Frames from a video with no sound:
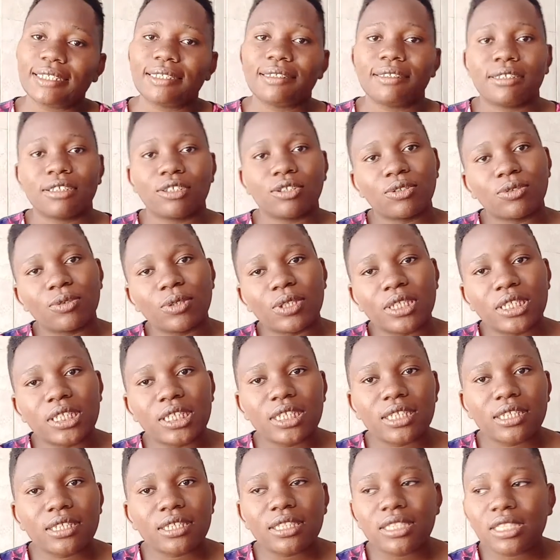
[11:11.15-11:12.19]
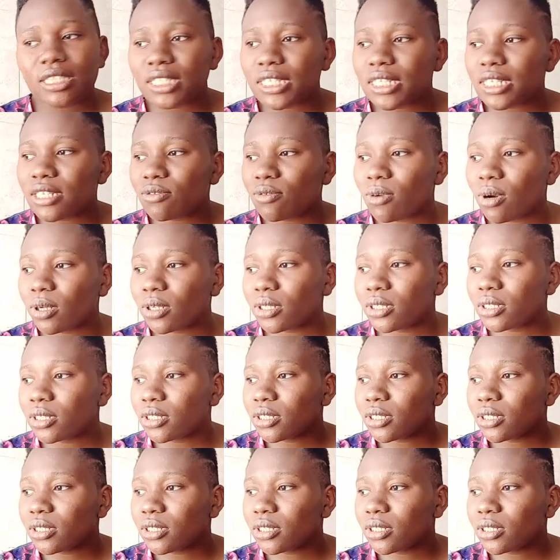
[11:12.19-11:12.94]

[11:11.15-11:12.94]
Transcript: sitting, sitting what?